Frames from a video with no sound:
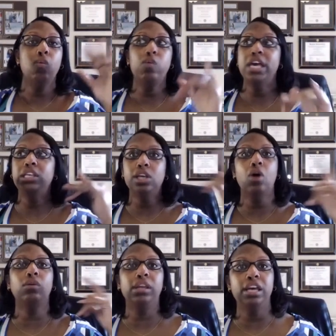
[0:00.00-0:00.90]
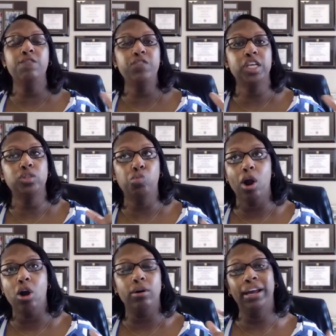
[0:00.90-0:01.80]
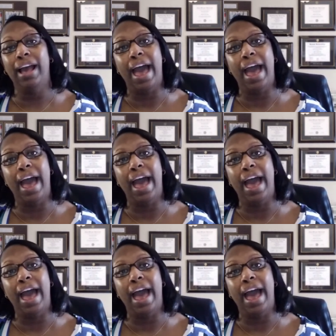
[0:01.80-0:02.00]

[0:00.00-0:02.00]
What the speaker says: We don't live this world in